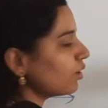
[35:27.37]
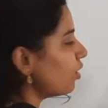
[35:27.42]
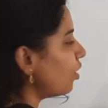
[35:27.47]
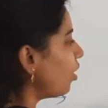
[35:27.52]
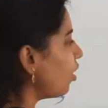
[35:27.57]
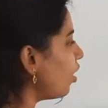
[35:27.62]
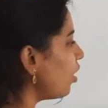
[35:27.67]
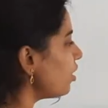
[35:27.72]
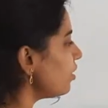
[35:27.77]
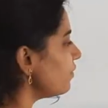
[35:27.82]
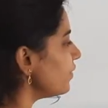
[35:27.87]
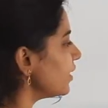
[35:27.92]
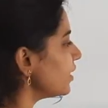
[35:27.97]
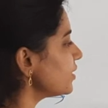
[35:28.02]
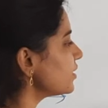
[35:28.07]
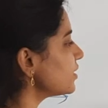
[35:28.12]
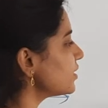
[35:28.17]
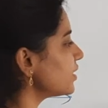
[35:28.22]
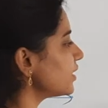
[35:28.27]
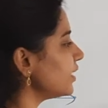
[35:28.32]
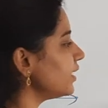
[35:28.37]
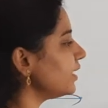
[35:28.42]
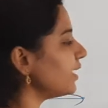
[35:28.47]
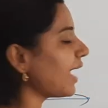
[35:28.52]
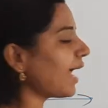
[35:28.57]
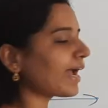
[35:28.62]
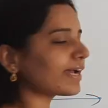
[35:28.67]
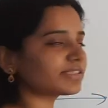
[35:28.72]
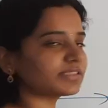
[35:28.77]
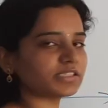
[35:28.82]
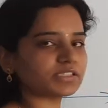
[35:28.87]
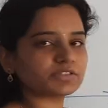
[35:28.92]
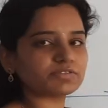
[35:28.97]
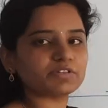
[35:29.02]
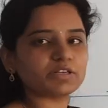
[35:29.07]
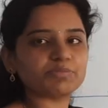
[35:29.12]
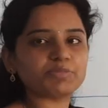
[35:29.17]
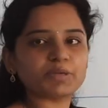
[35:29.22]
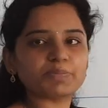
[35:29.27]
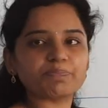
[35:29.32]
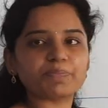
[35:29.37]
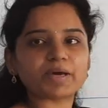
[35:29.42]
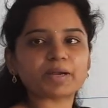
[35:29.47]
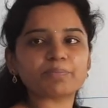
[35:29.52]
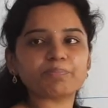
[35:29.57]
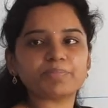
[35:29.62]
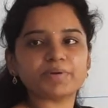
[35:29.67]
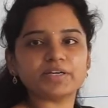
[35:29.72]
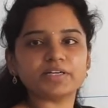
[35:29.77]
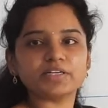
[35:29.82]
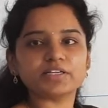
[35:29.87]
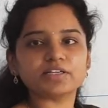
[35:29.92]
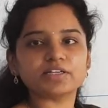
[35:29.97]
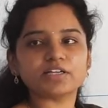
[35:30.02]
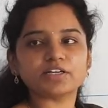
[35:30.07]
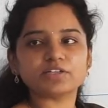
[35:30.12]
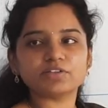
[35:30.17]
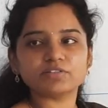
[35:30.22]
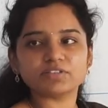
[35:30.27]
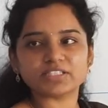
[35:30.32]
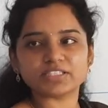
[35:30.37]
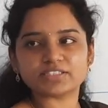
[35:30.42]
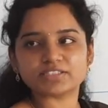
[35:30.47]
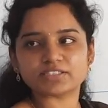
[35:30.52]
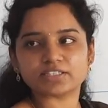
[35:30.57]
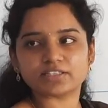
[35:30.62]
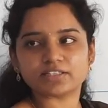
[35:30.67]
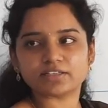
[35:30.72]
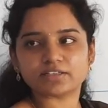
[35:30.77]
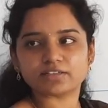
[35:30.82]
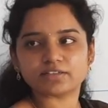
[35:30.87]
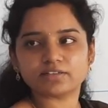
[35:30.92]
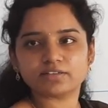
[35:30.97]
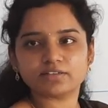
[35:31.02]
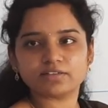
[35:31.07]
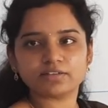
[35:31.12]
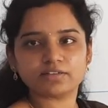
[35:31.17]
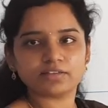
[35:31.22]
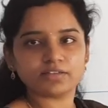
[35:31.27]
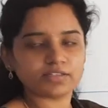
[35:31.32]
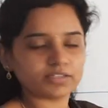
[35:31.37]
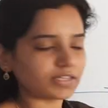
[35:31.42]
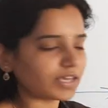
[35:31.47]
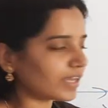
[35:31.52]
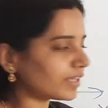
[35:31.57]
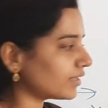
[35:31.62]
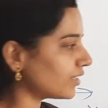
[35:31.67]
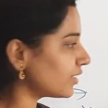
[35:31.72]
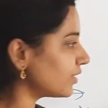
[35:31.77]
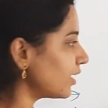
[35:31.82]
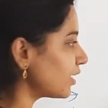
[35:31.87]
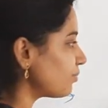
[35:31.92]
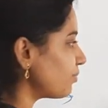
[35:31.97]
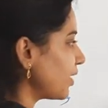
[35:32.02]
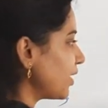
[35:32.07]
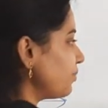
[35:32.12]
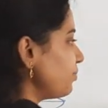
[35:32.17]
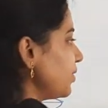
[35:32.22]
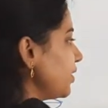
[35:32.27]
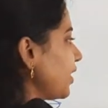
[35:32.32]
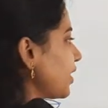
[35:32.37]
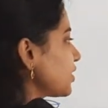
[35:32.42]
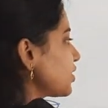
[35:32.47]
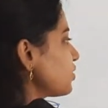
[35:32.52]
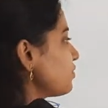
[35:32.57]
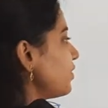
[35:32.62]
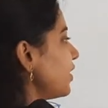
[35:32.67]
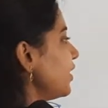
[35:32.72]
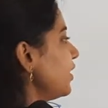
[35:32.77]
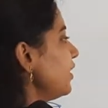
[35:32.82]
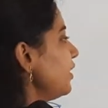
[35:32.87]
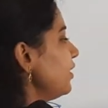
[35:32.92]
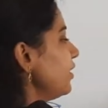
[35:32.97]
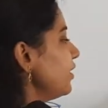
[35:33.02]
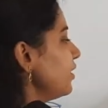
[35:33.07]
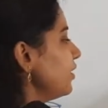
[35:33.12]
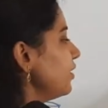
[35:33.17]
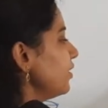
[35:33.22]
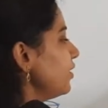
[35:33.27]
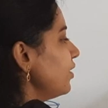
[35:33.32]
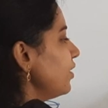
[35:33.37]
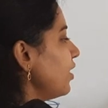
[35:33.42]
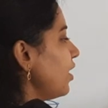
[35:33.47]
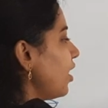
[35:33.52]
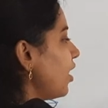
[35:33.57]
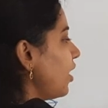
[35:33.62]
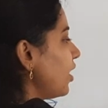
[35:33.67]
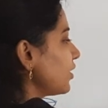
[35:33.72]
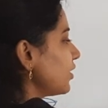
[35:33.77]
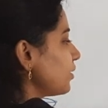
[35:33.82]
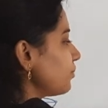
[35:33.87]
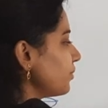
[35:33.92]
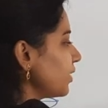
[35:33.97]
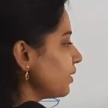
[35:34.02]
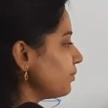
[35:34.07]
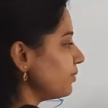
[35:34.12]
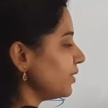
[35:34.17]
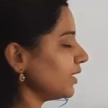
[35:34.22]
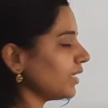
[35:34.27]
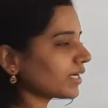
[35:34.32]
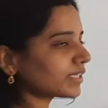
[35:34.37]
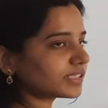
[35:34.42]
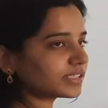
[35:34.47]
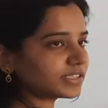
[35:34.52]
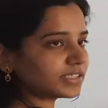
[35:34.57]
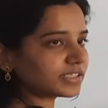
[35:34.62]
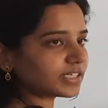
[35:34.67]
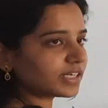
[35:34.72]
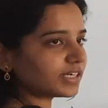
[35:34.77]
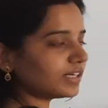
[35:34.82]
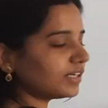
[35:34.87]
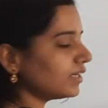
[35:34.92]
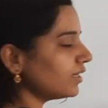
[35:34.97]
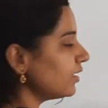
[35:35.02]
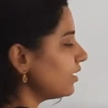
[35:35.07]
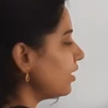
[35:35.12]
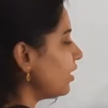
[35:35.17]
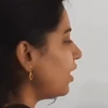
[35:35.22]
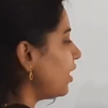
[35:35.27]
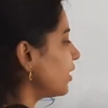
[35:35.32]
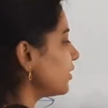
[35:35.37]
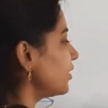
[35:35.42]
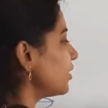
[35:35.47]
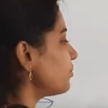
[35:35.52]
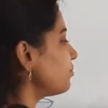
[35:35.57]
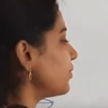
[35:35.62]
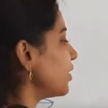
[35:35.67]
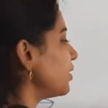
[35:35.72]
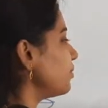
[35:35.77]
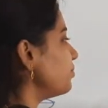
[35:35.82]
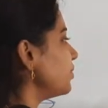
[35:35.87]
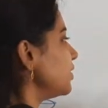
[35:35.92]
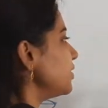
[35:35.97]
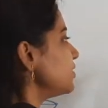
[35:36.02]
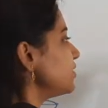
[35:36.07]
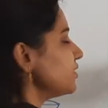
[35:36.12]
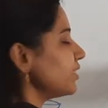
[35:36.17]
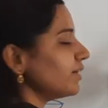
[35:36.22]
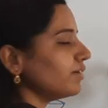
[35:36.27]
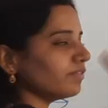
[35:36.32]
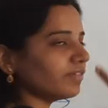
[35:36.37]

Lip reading: Always 3 axes will be perpendicular to each other. Either that might be xy, or that might be xz, or that might be zy.